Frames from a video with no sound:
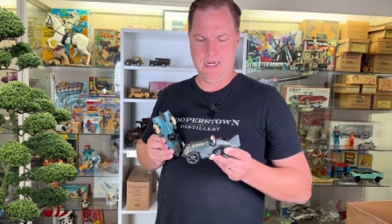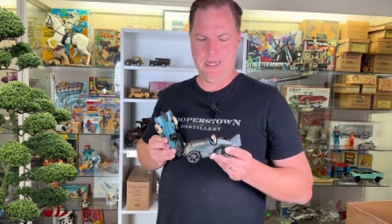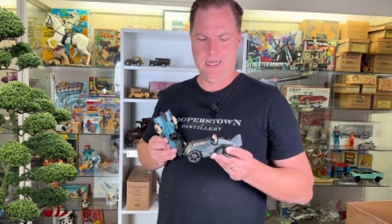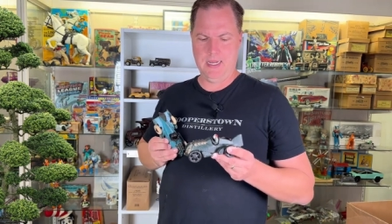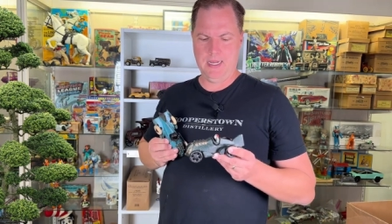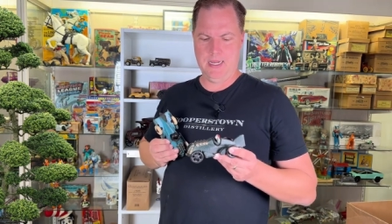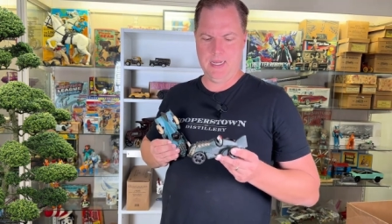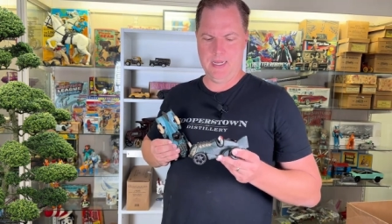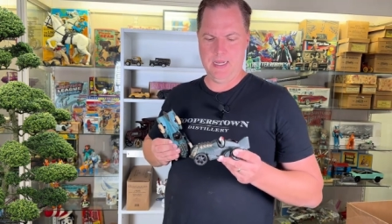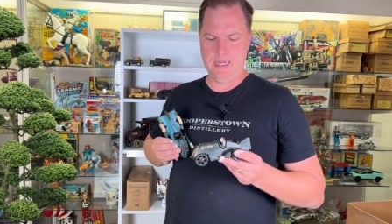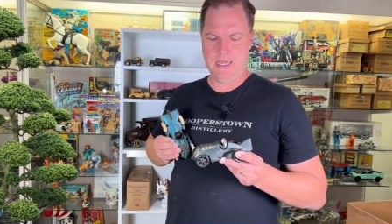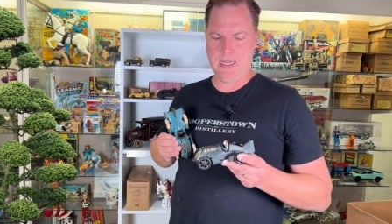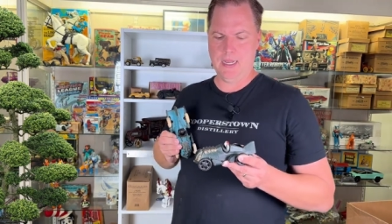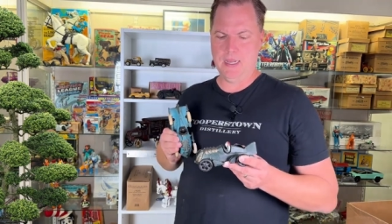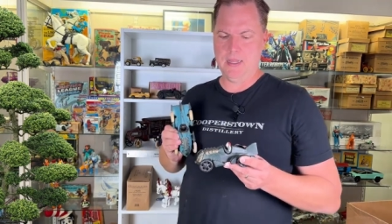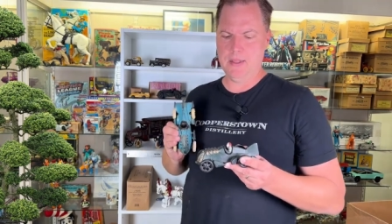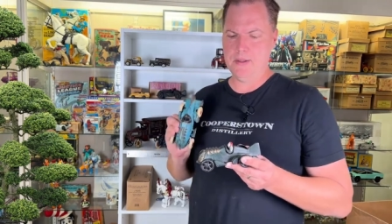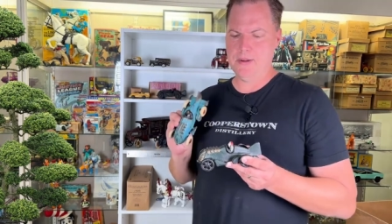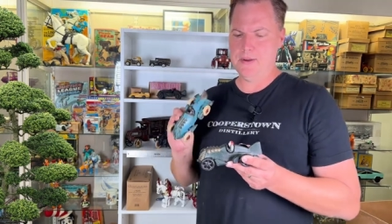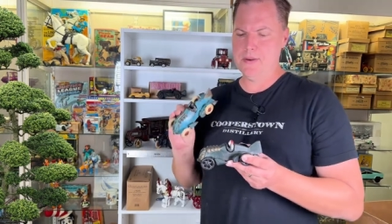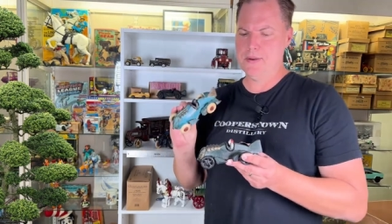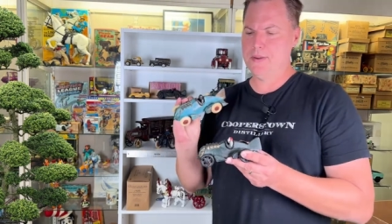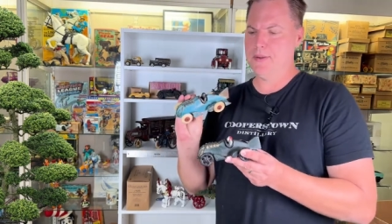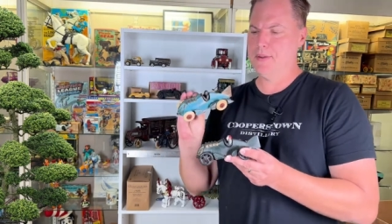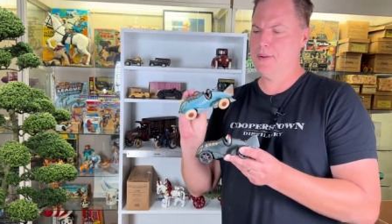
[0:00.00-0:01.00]
Uh,
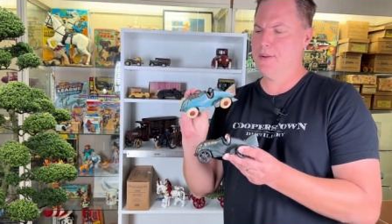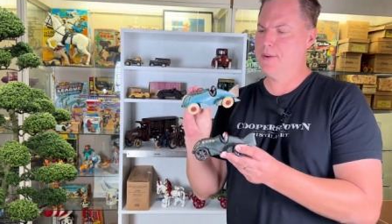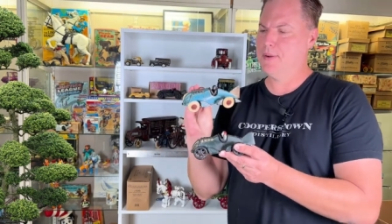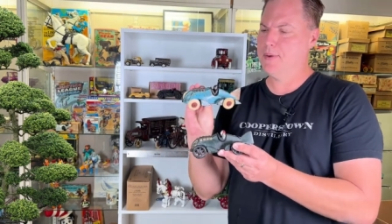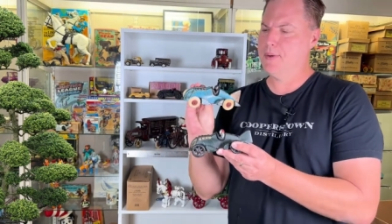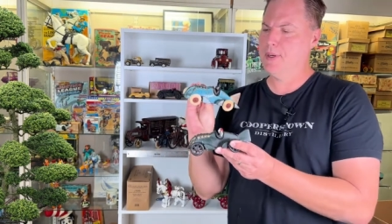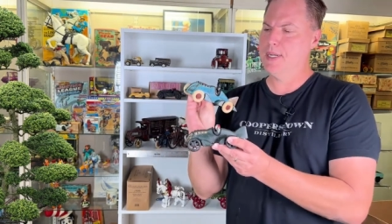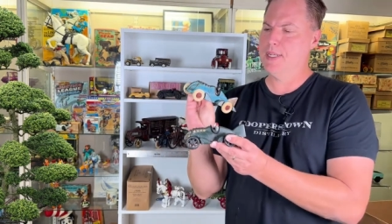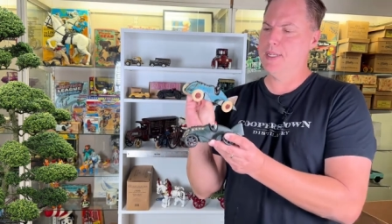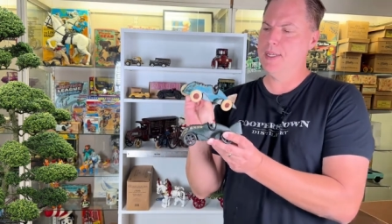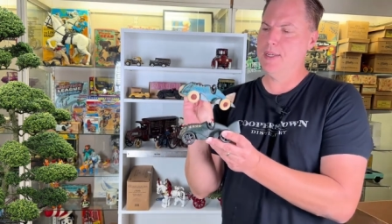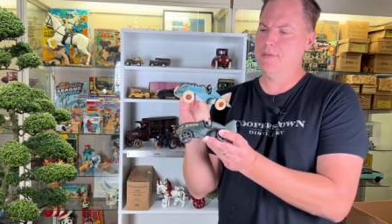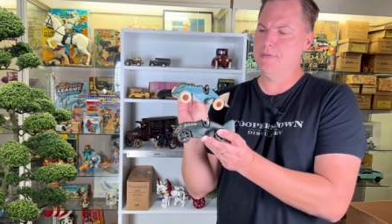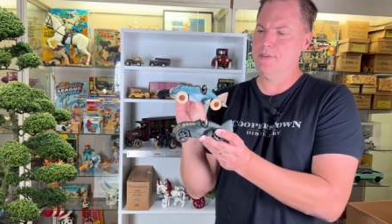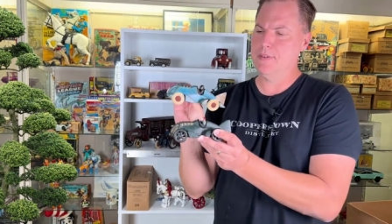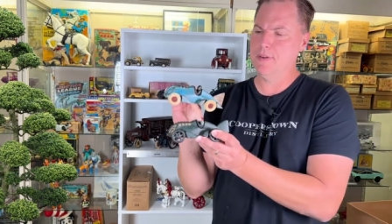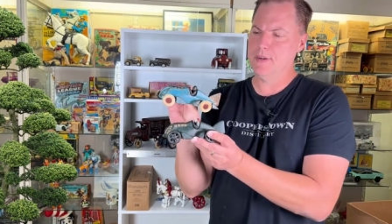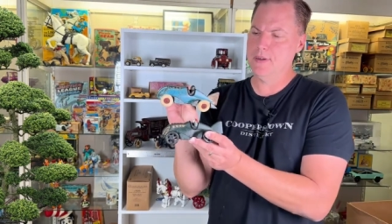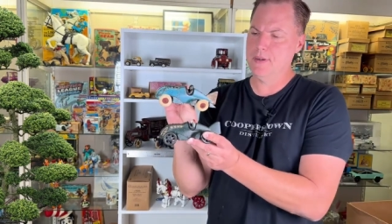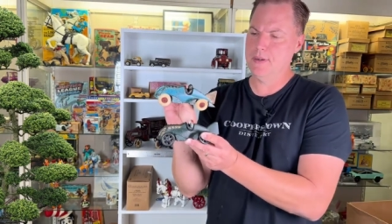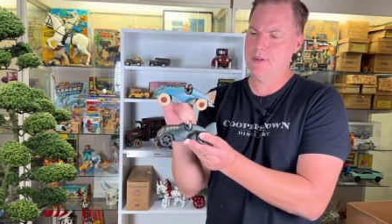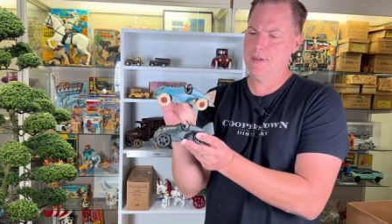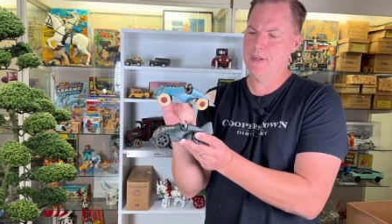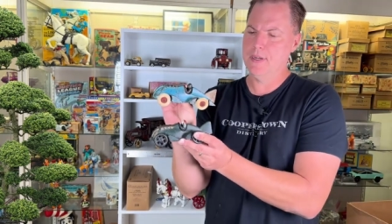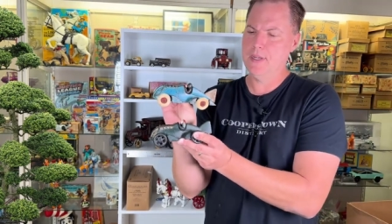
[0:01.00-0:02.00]
colors, quite
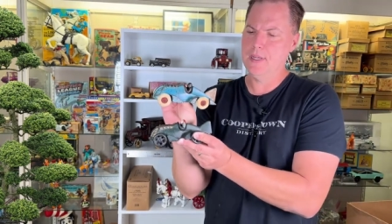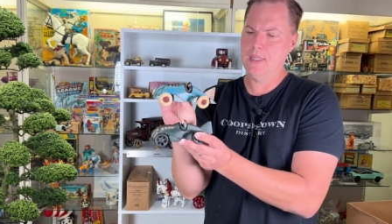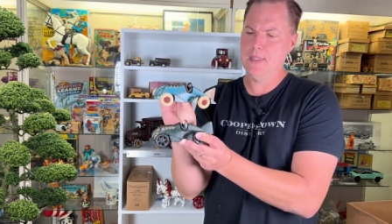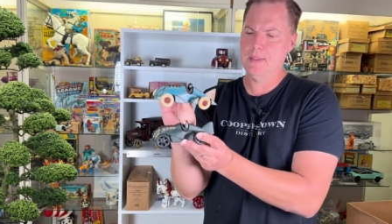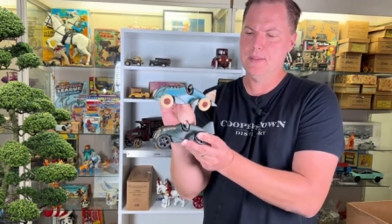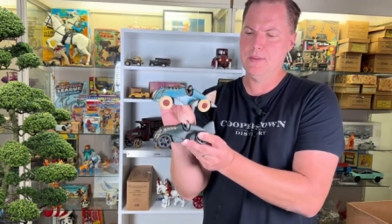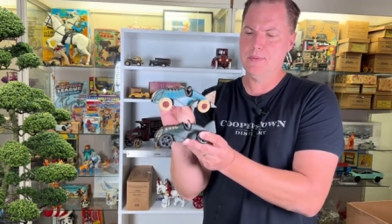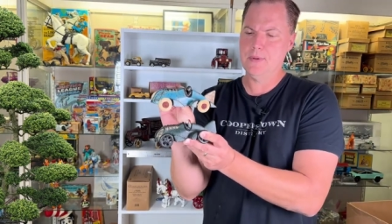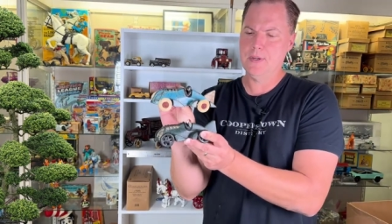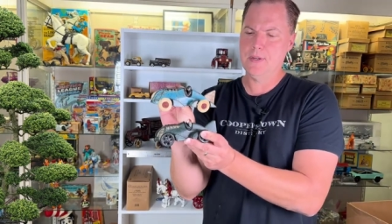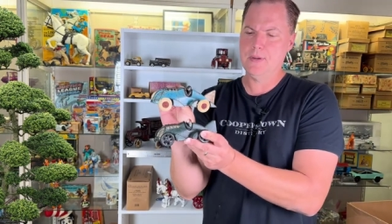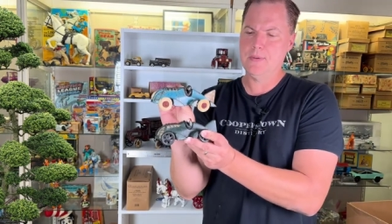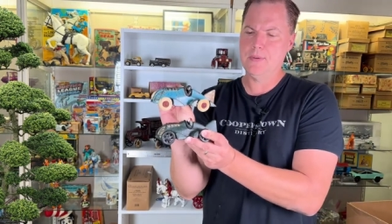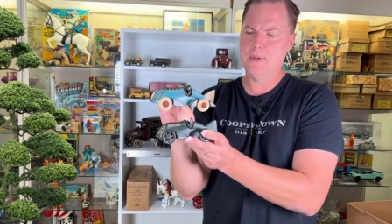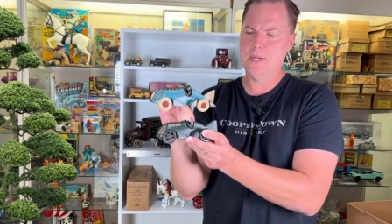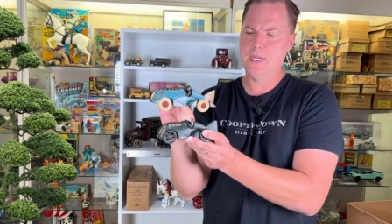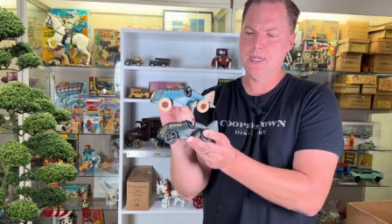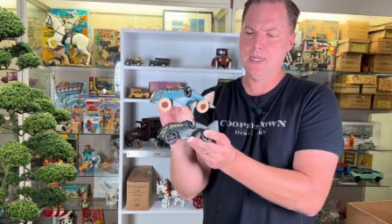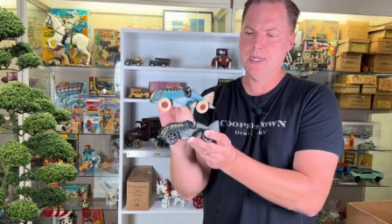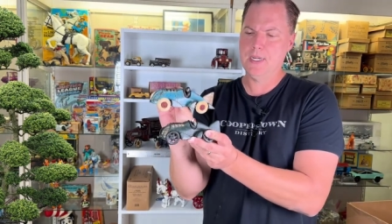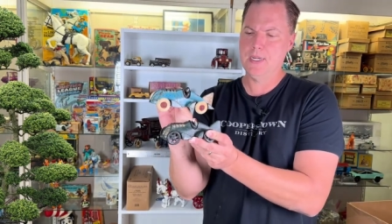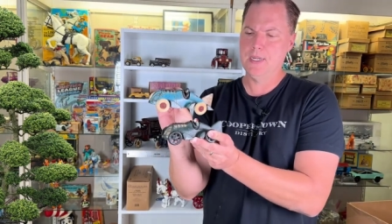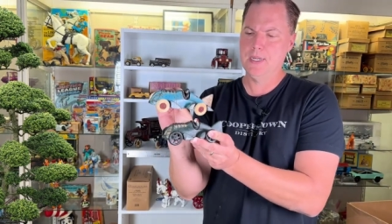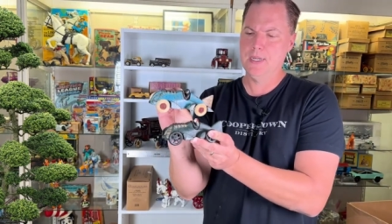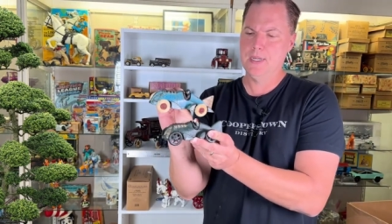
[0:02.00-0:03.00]
different on the real
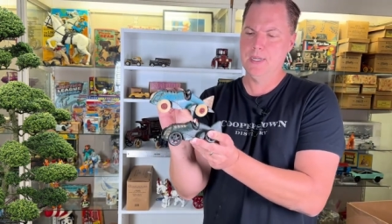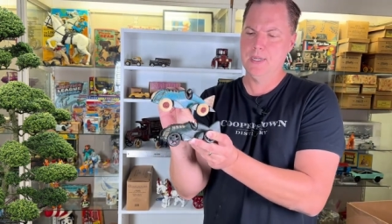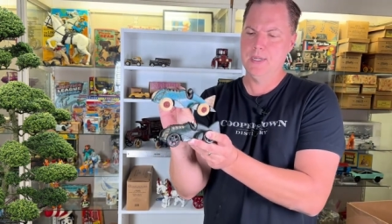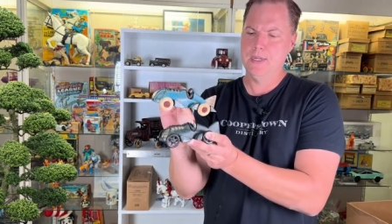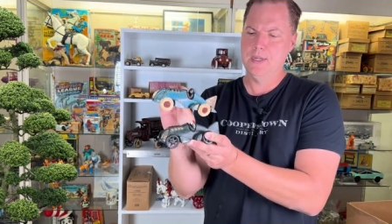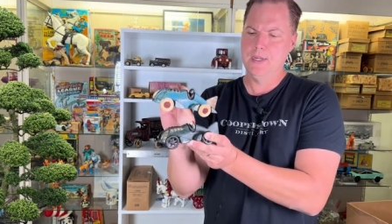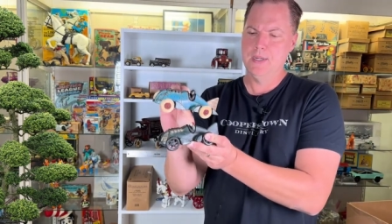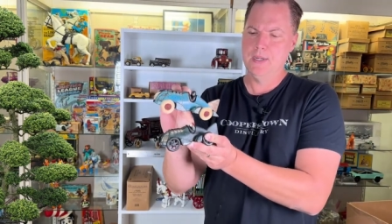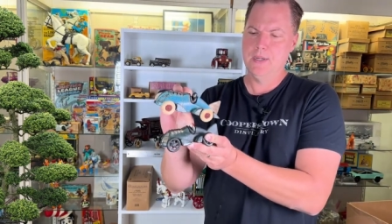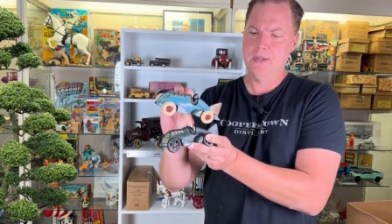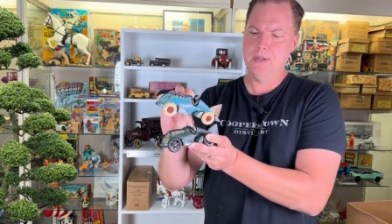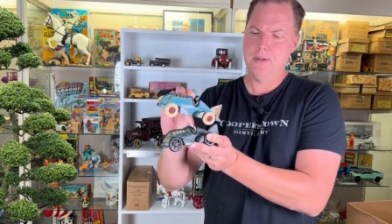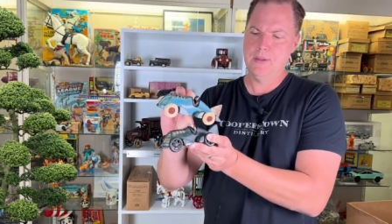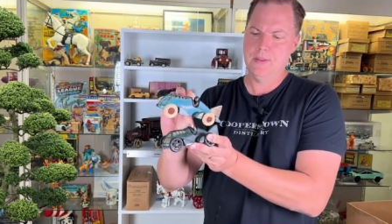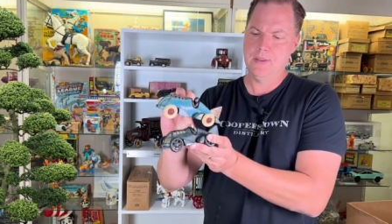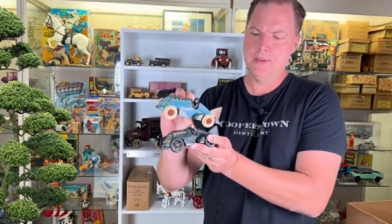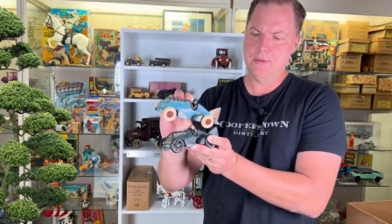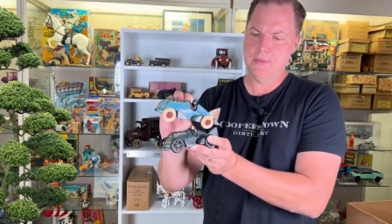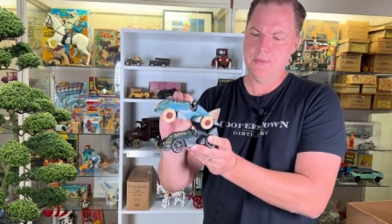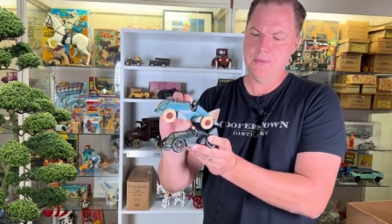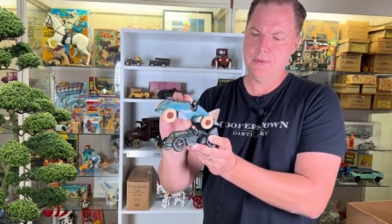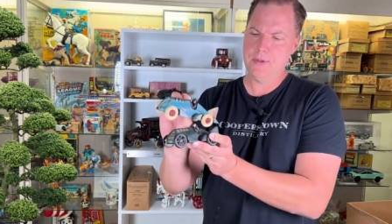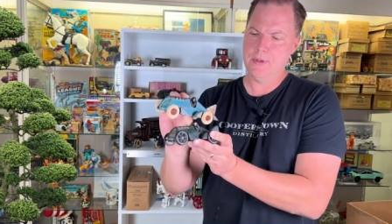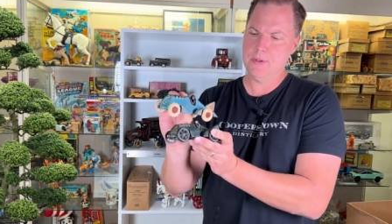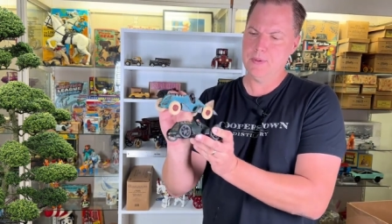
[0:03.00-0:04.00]
one.
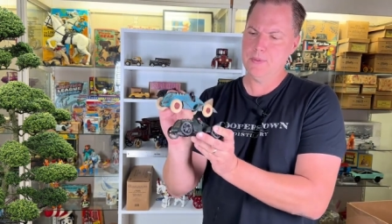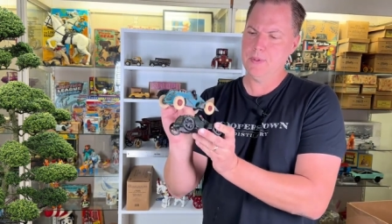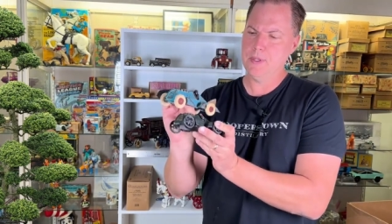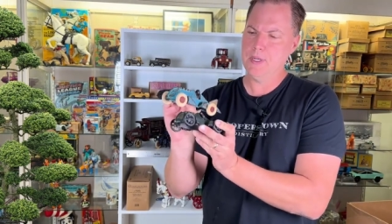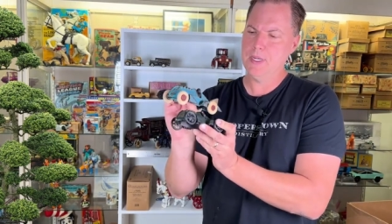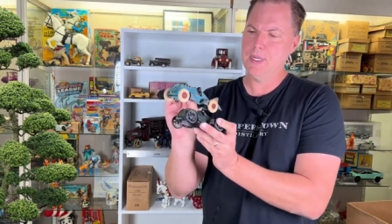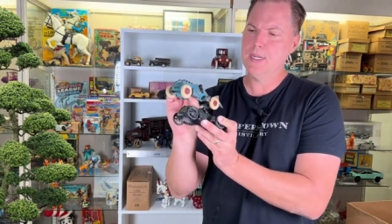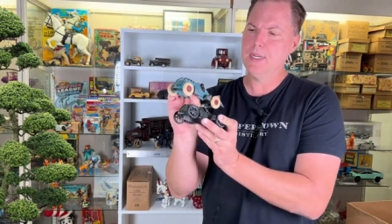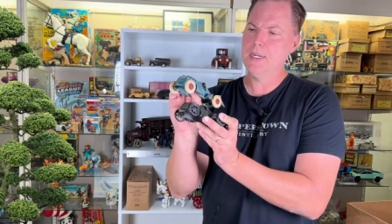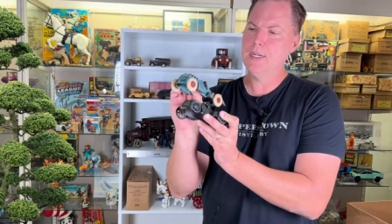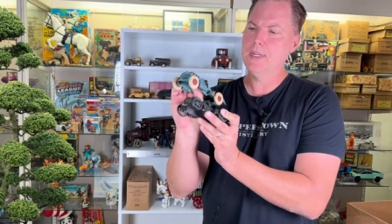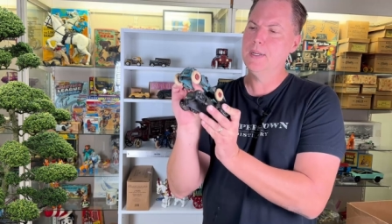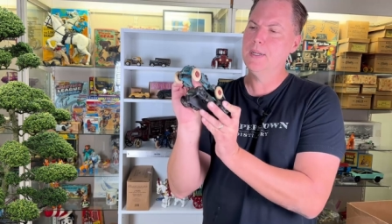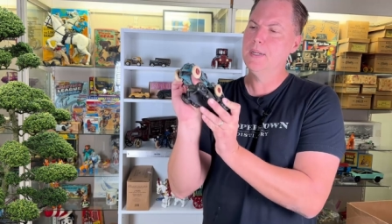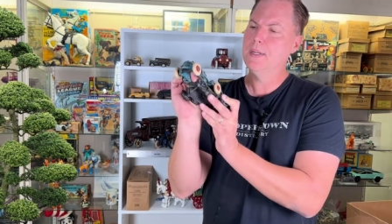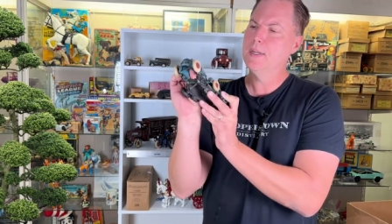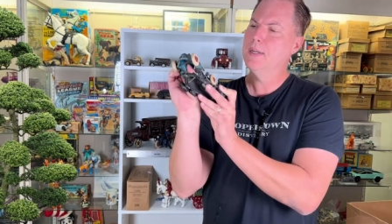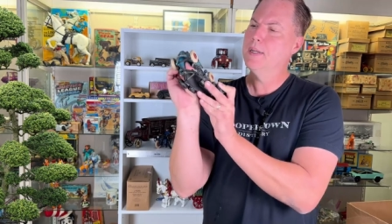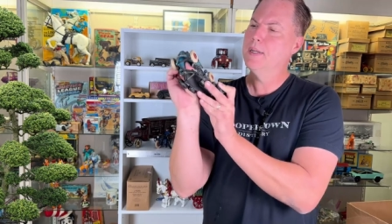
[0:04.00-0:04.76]
The real one